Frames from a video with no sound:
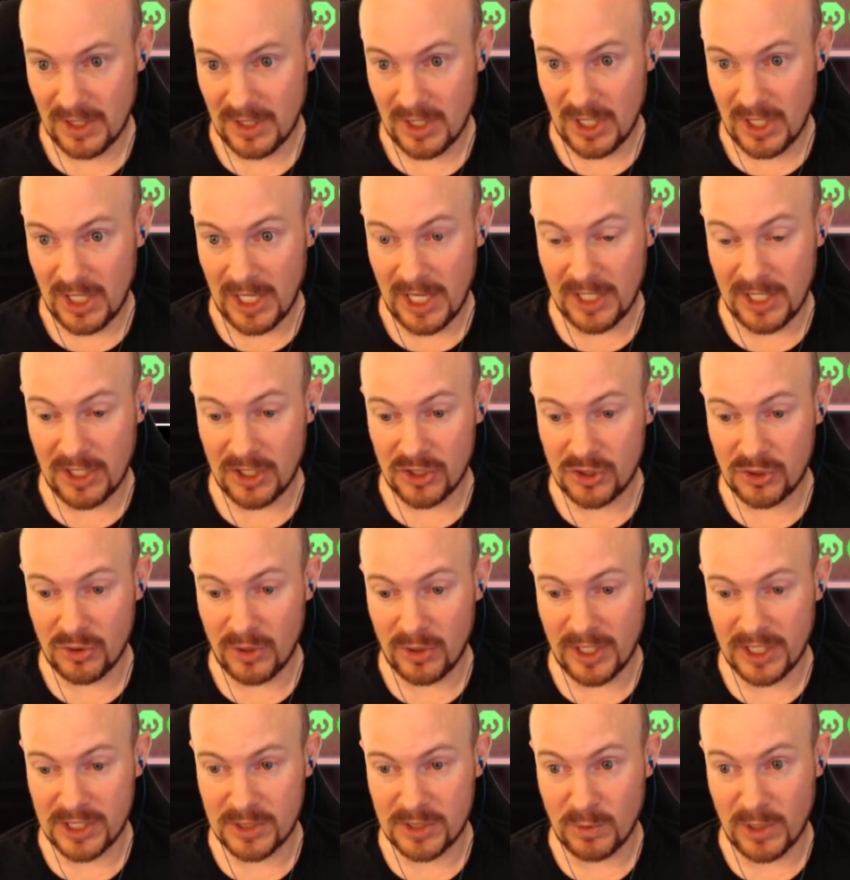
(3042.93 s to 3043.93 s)
And
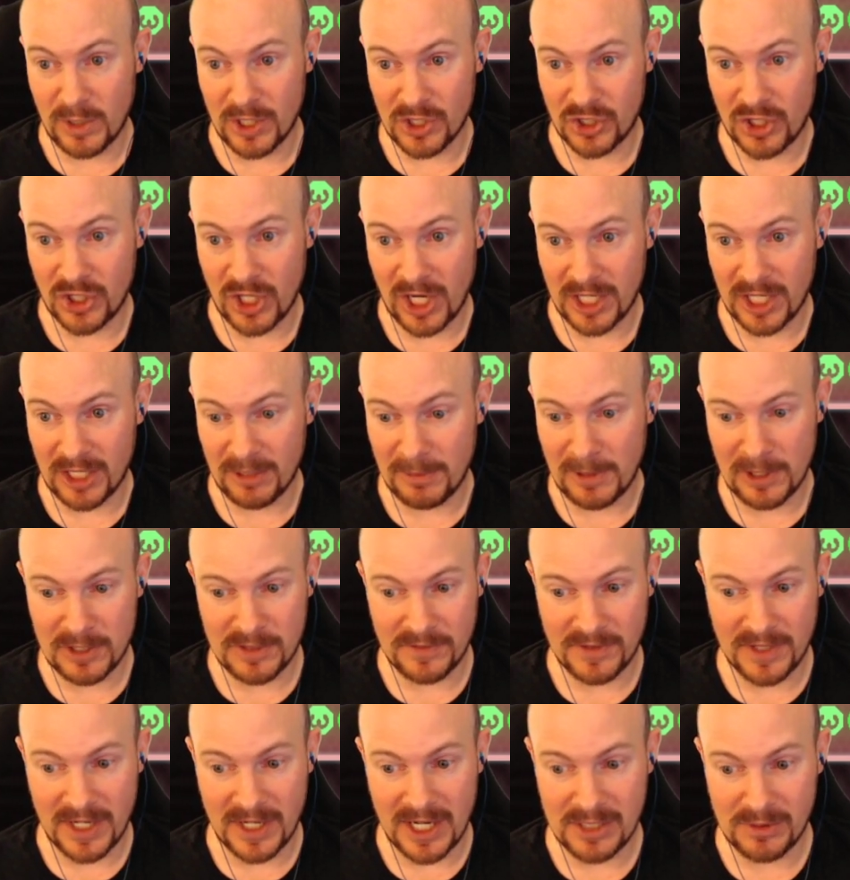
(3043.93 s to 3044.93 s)
enjoy us one-shotting a bunch
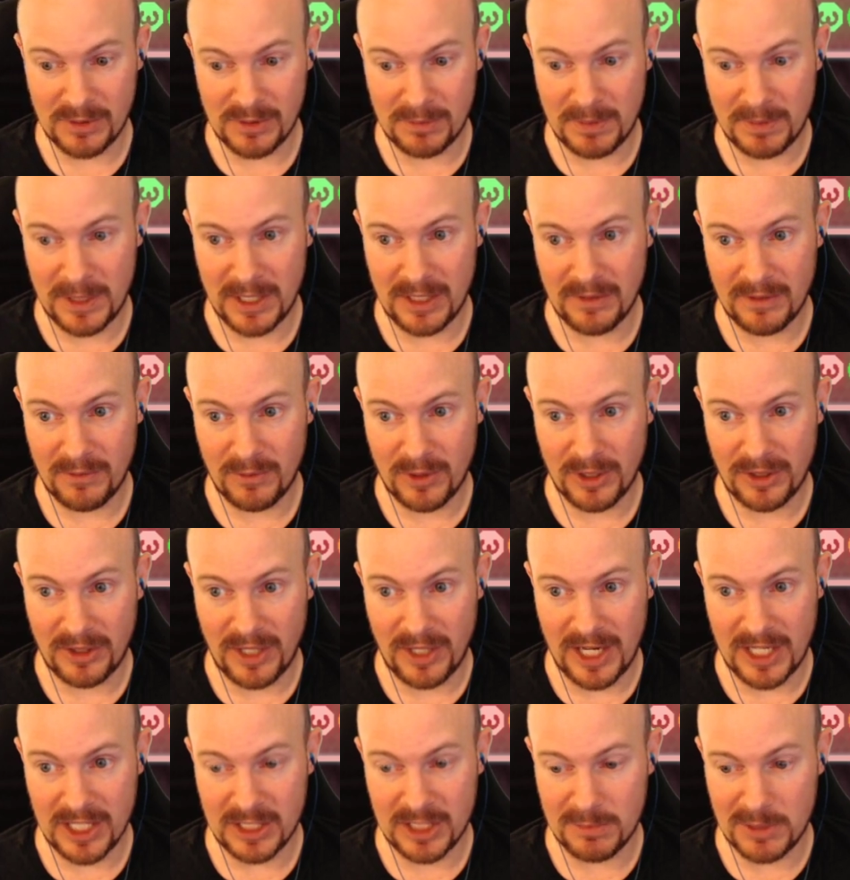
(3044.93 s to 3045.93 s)
of guys with P with
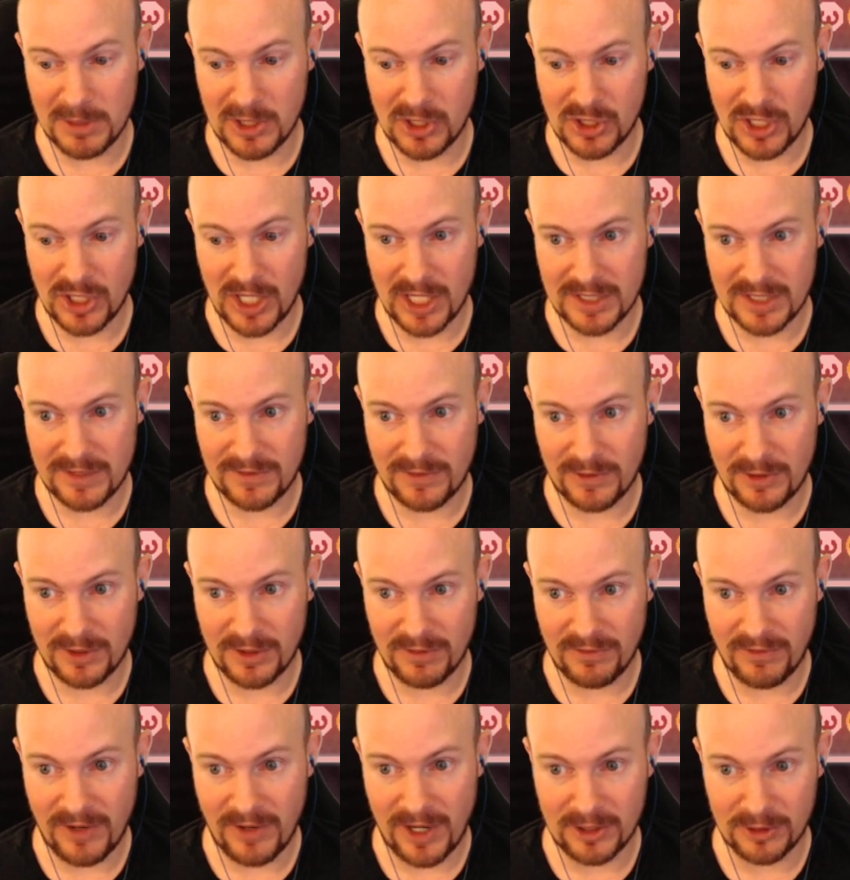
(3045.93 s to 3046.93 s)
ASB shots for
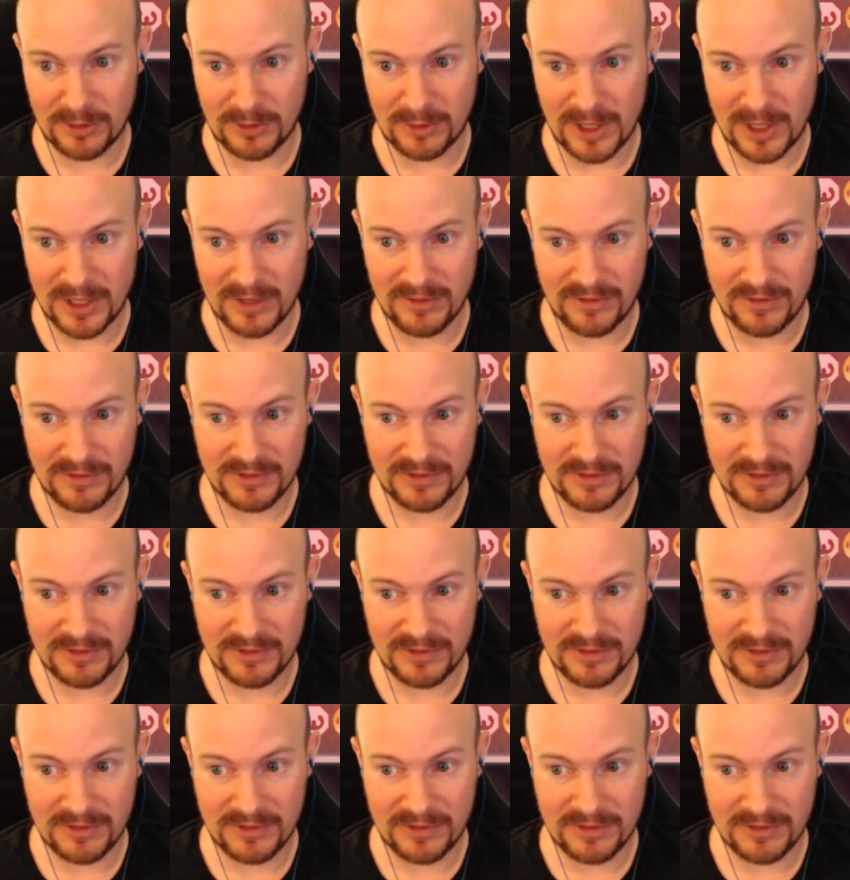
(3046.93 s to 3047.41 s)
the final run of